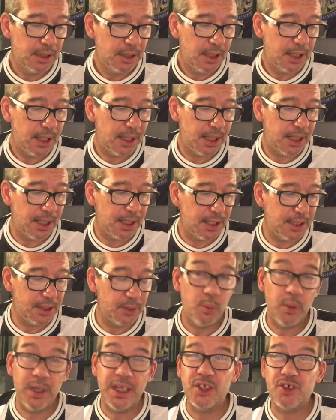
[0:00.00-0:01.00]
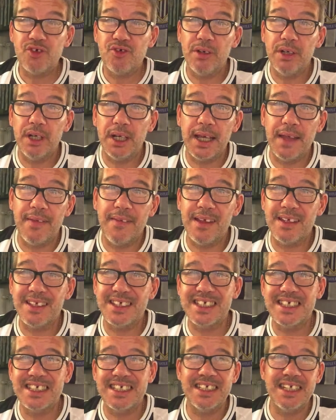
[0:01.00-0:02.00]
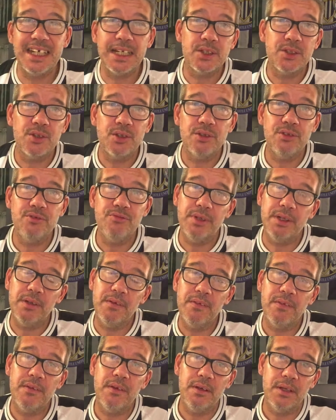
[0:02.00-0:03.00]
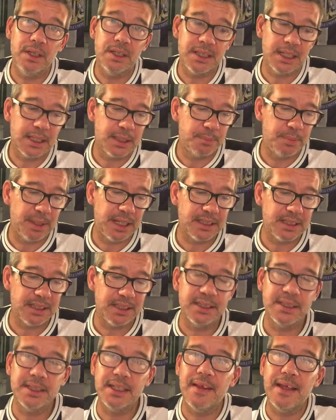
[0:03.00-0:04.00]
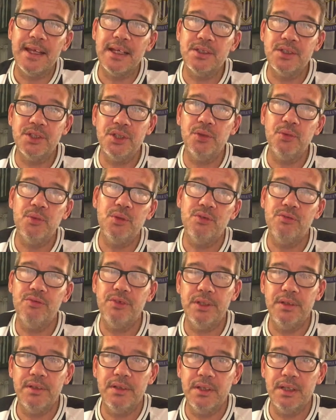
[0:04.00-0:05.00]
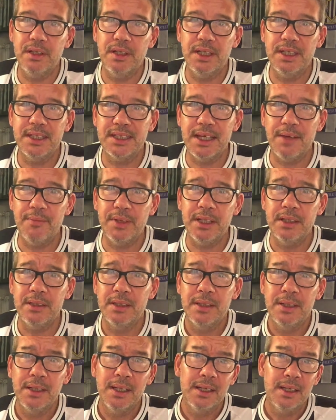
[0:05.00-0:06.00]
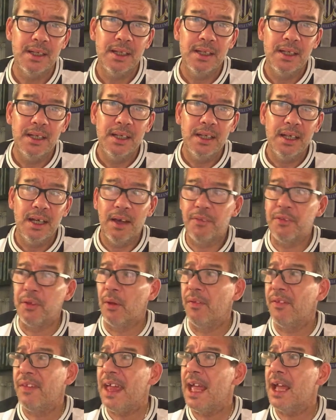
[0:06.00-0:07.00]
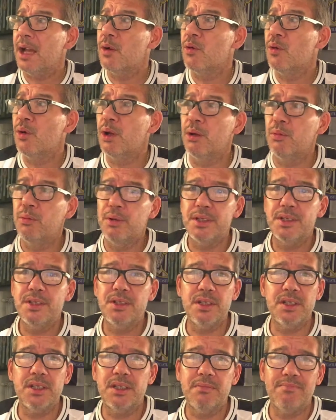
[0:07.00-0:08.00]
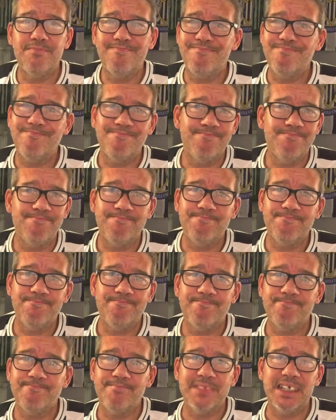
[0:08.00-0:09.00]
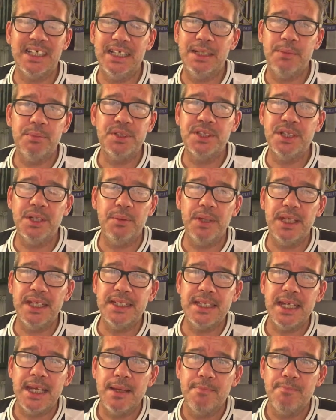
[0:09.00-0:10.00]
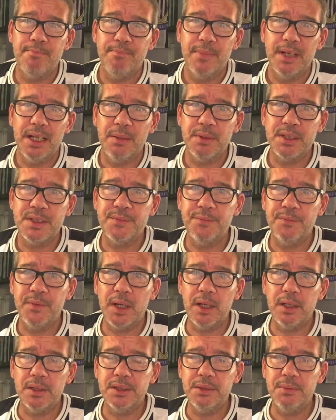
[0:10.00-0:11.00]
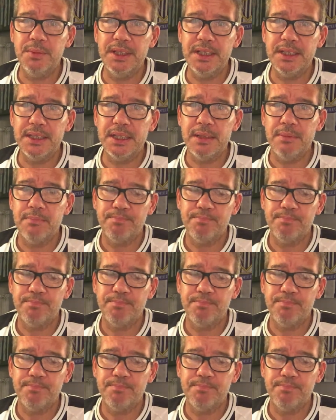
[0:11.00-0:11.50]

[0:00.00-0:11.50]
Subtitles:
and we strung together 636 passes to their 237. I thought their goal was just, it was too easy. It was far too easy.